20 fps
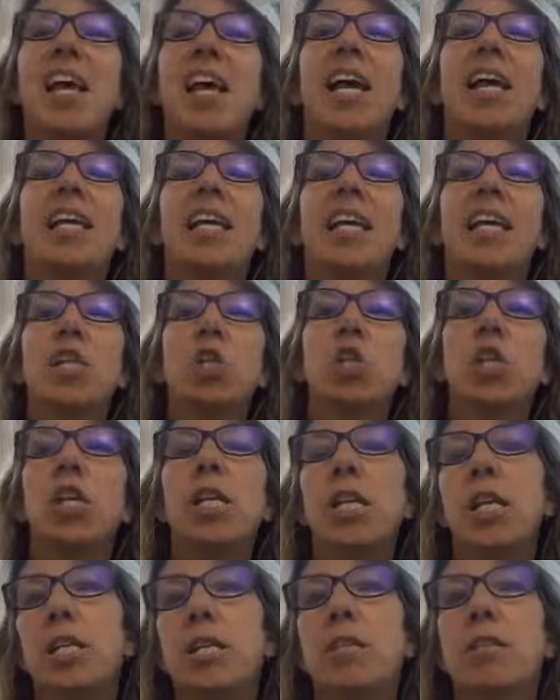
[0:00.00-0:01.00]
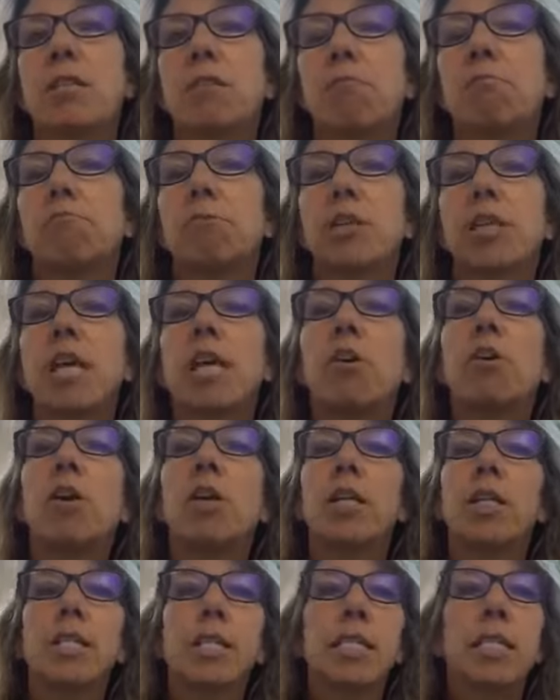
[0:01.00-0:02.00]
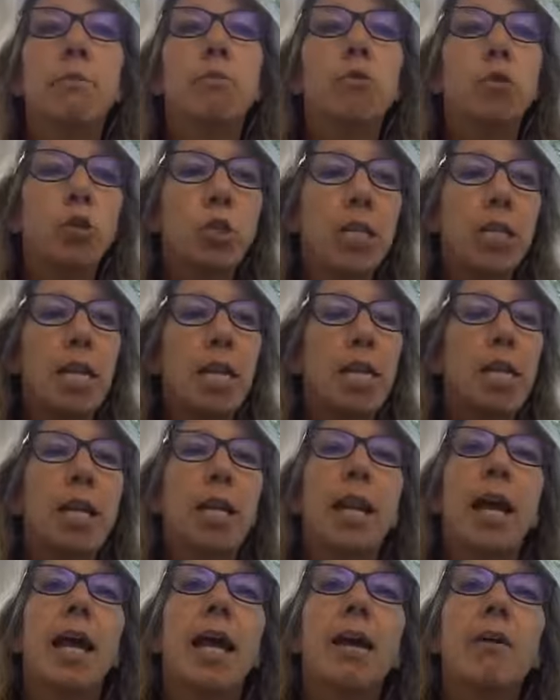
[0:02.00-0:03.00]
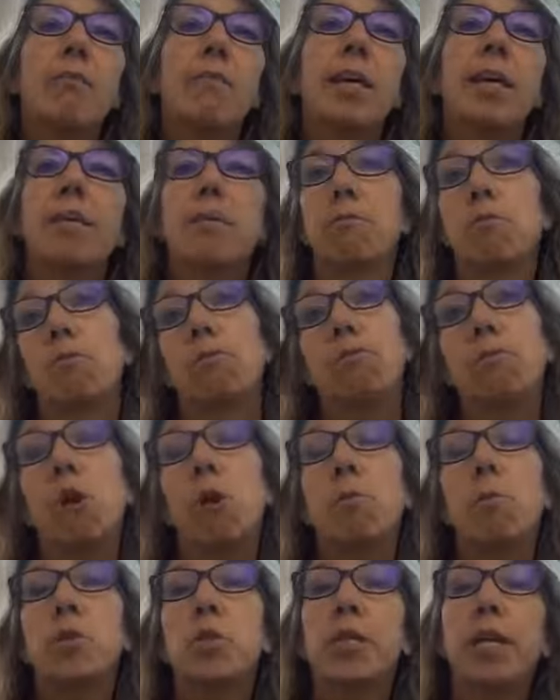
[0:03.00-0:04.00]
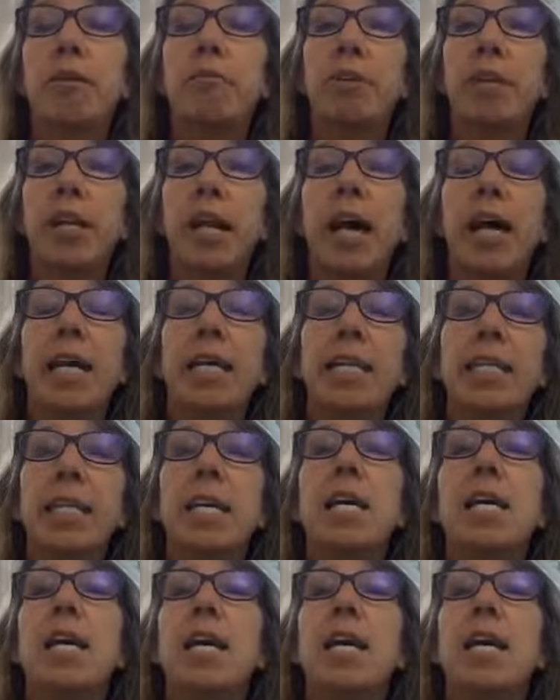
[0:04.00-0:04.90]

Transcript: And actually it's what I call a sleep routine, and I have that almost every night.